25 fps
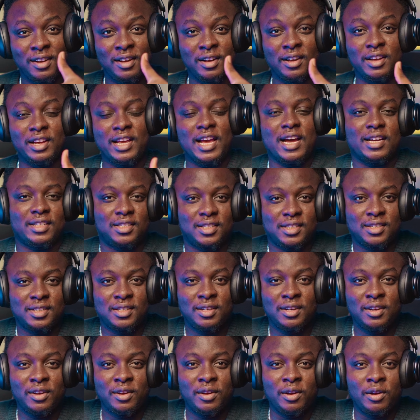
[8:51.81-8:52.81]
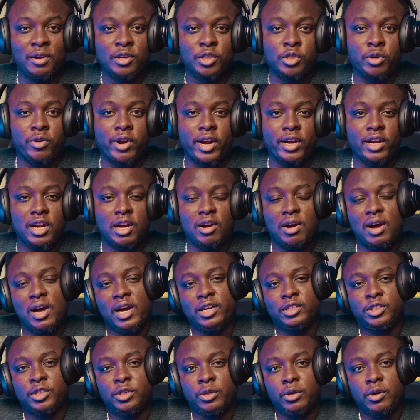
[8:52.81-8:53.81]
Yes, so right now I
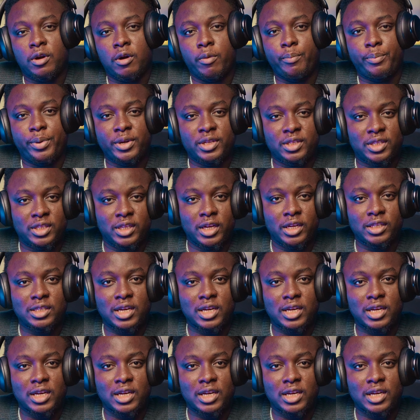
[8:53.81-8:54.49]
had to compensate,